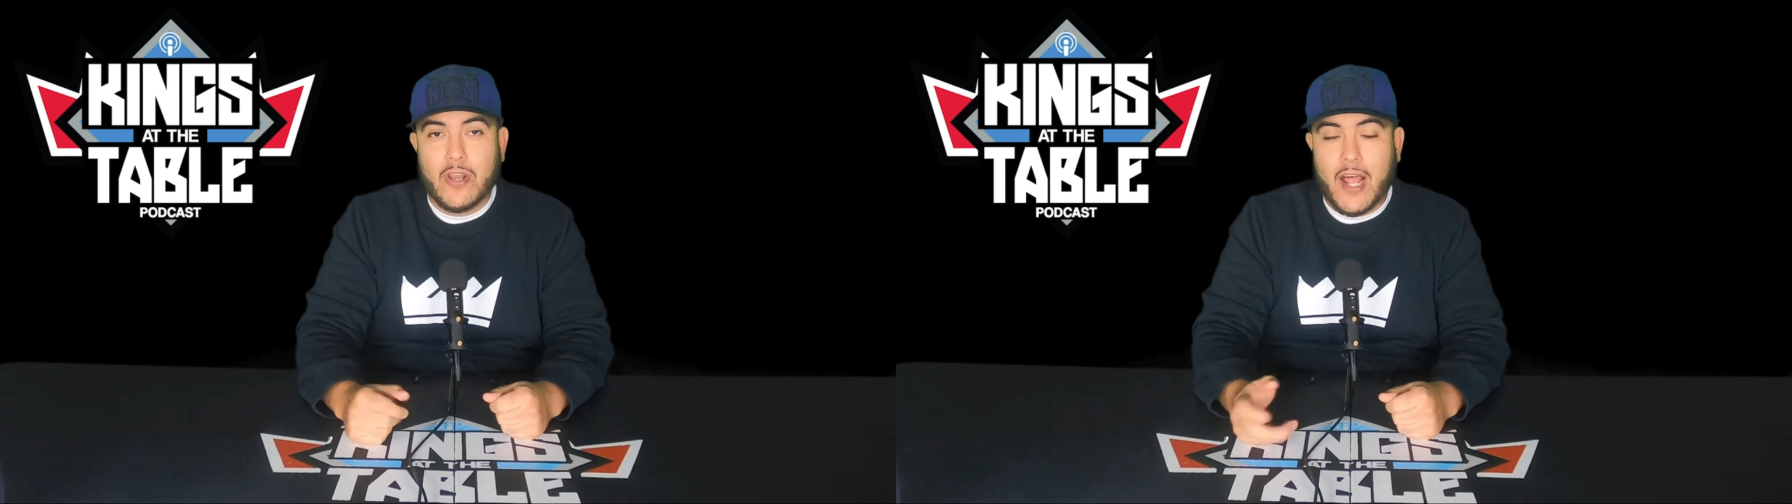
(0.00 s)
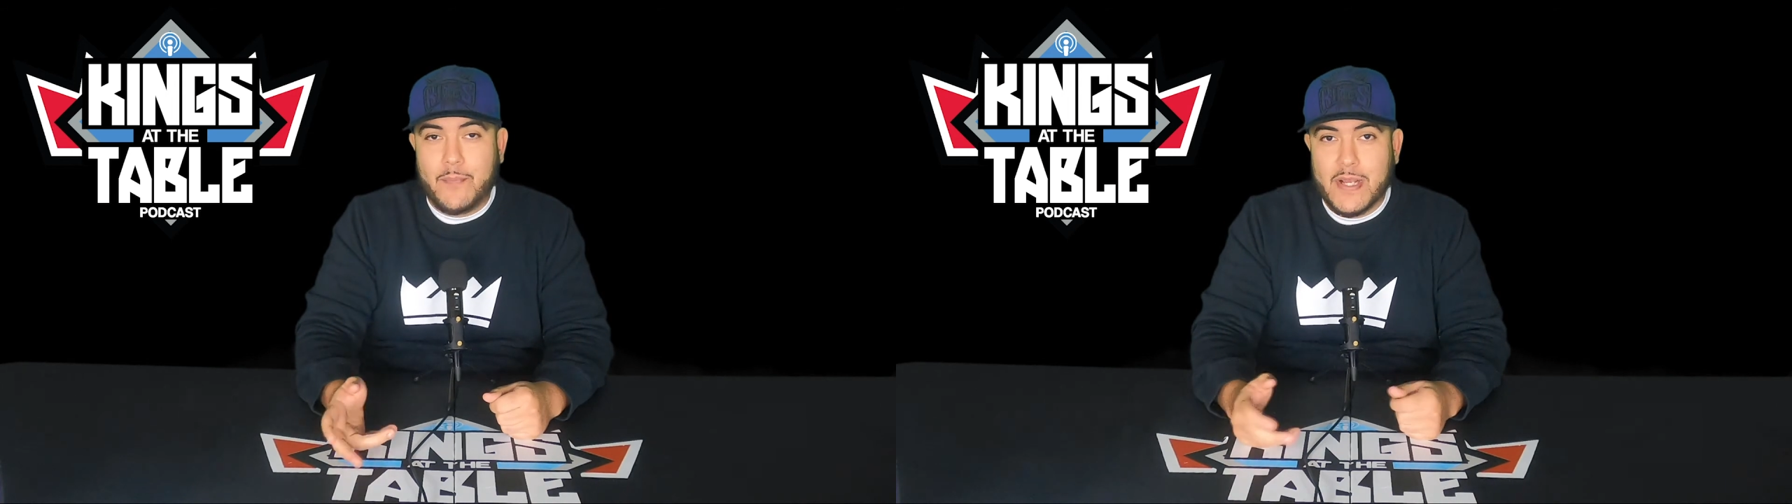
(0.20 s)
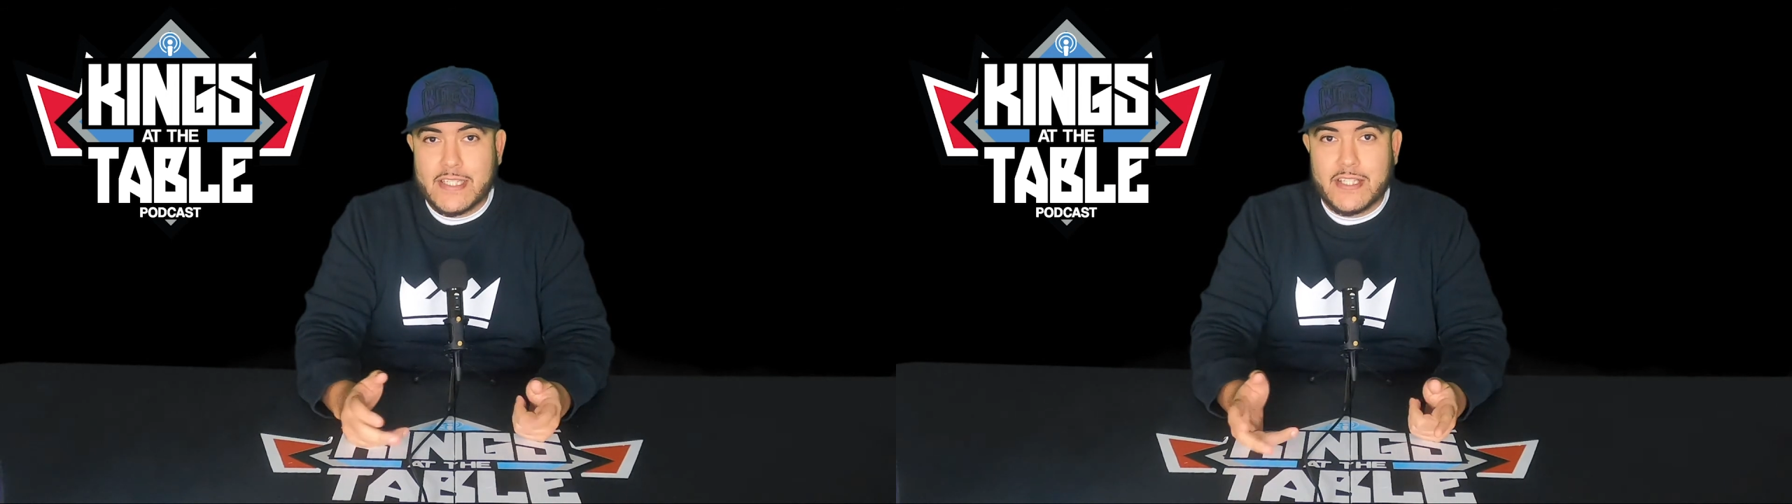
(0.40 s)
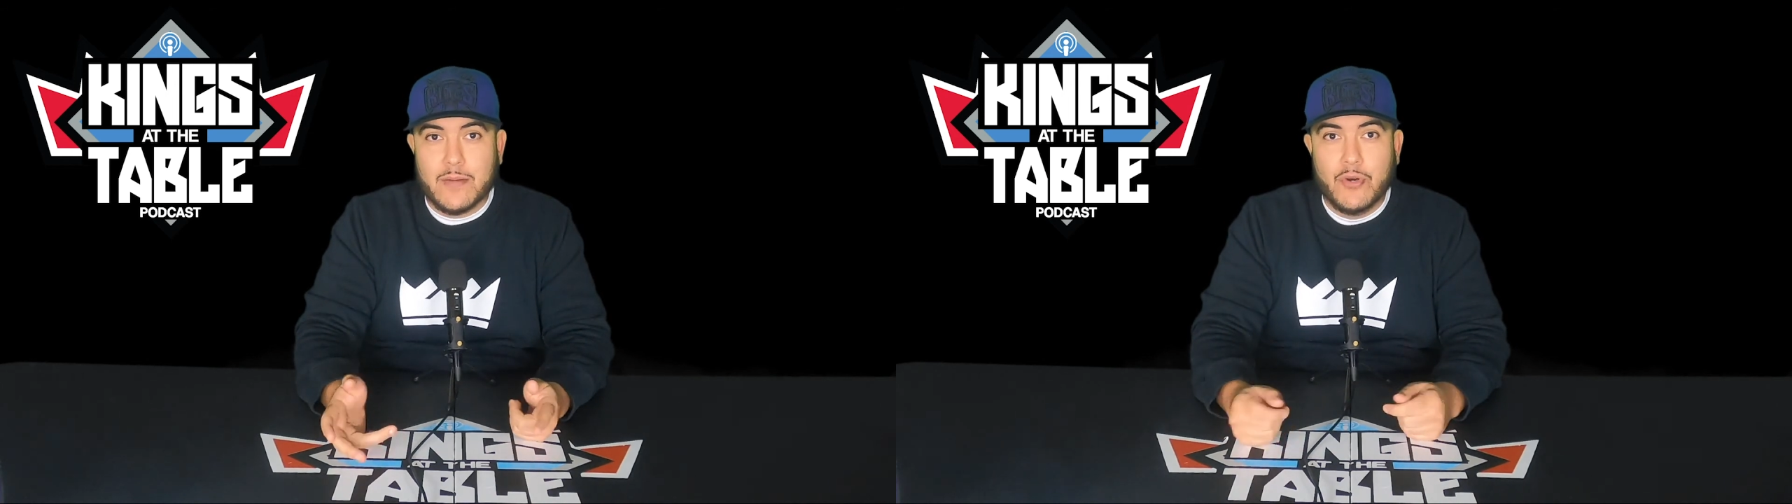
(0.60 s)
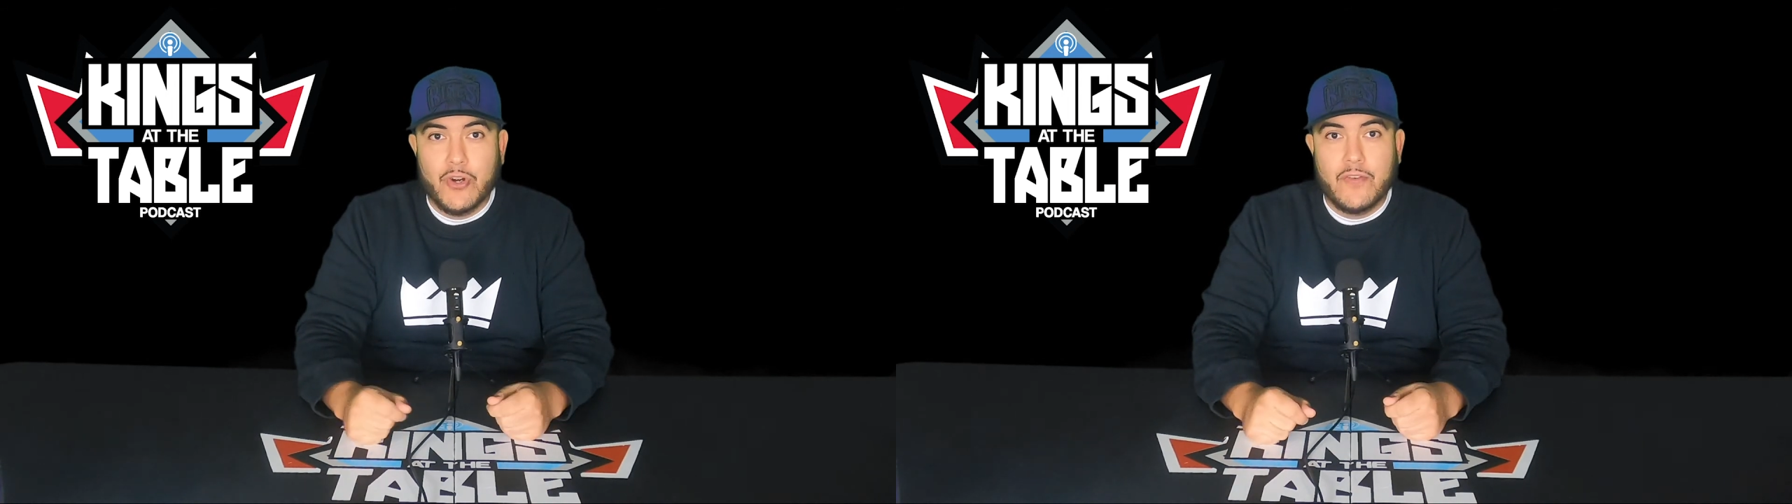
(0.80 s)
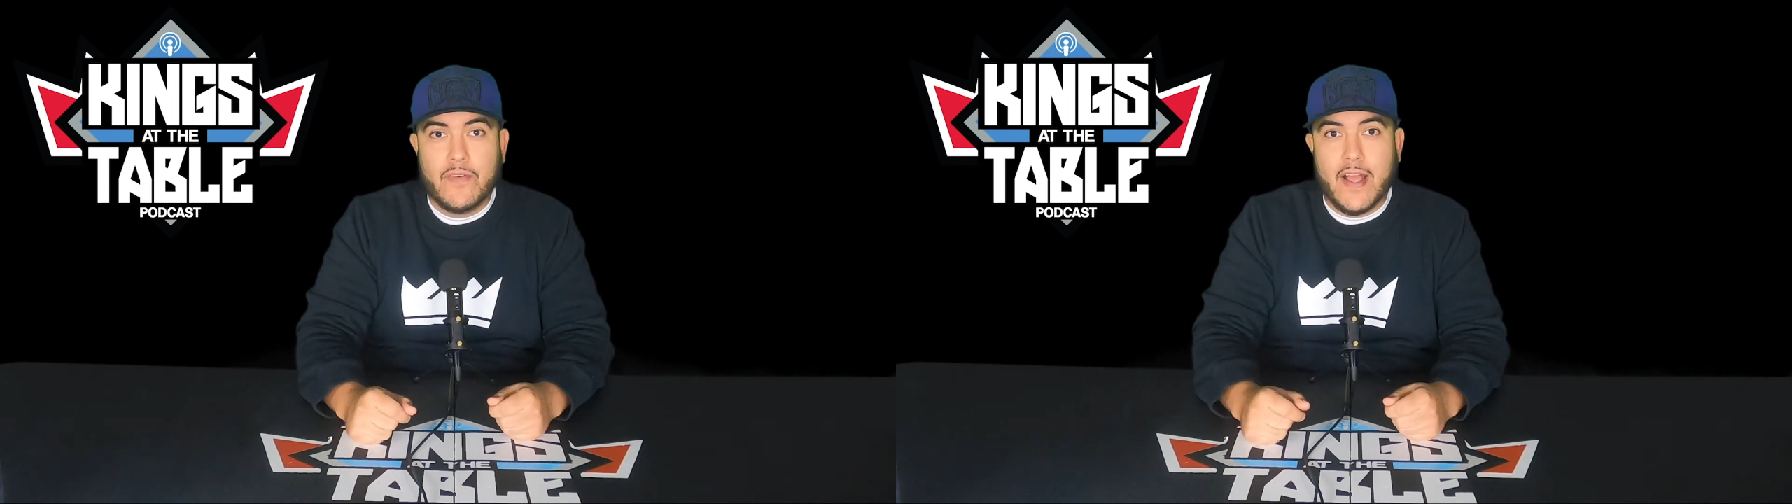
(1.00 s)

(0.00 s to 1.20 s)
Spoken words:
a lot of pieces to move,